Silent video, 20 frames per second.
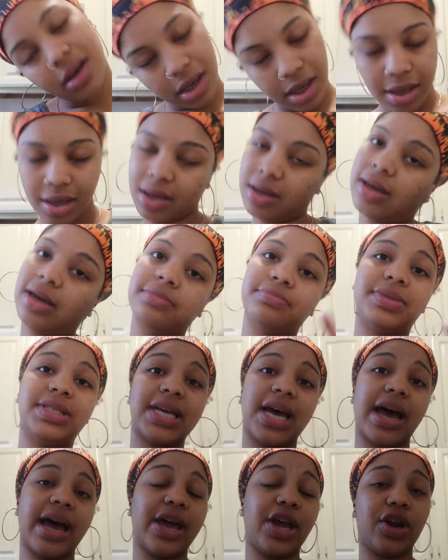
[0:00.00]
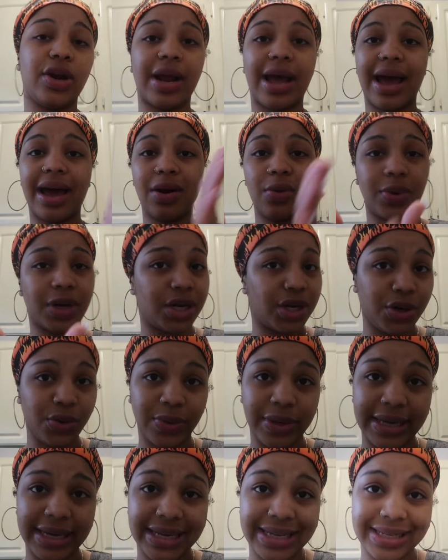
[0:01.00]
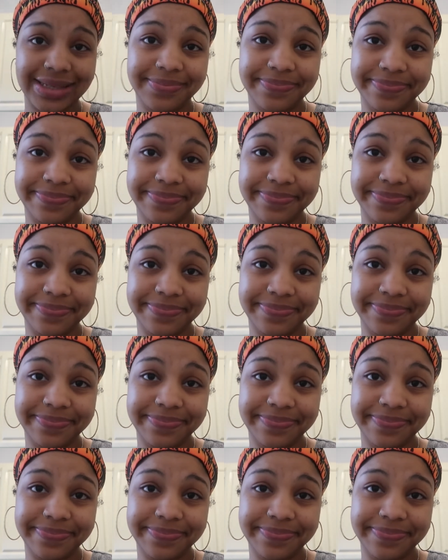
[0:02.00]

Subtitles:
I'm tired. I don't want to do it.